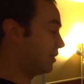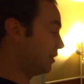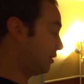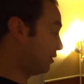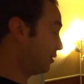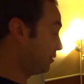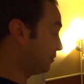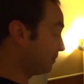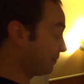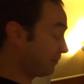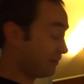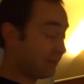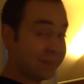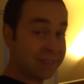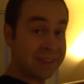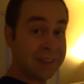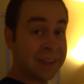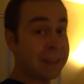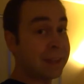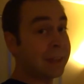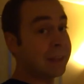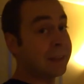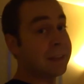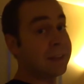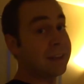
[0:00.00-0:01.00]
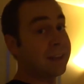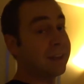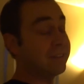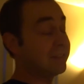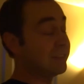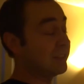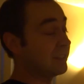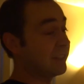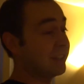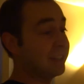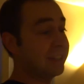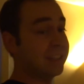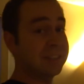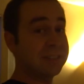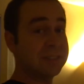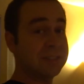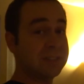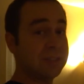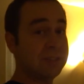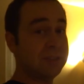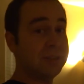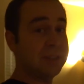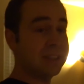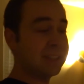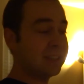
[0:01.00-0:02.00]
So I'm just gonna
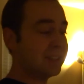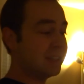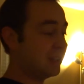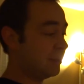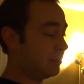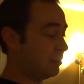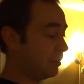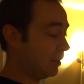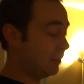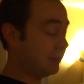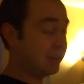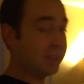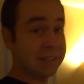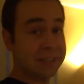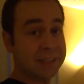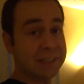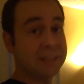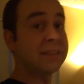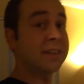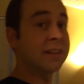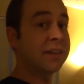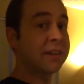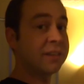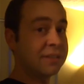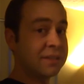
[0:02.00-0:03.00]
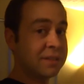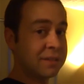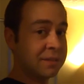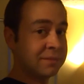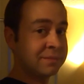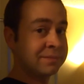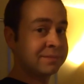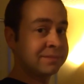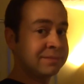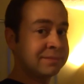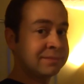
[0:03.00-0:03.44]
get to it, probably take a Claritin.